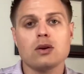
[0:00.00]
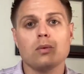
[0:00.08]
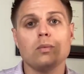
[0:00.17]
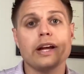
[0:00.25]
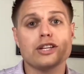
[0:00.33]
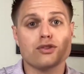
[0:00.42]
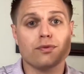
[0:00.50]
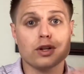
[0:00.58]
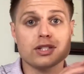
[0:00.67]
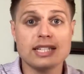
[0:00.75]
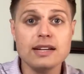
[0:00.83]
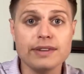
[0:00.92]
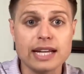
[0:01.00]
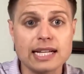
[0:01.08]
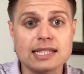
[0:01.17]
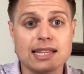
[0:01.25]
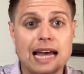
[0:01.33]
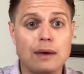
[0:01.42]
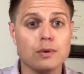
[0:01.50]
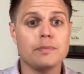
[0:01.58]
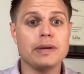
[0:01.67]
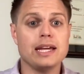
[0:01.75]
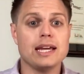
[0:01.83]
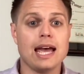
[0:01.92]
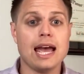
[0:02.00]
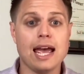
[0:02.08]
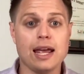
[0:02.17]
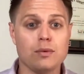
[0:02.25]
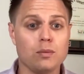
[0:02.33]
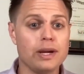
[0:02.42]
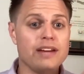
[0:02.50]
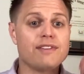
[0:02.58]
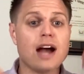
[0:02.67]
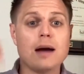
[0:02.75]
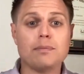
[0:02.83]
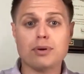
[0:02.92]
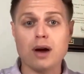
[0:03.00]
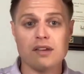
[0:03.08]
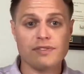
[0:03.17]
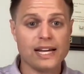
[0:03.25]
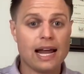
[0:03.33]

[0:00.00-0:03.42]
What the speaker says: Which for dividends, that would be, hey, we've got profit.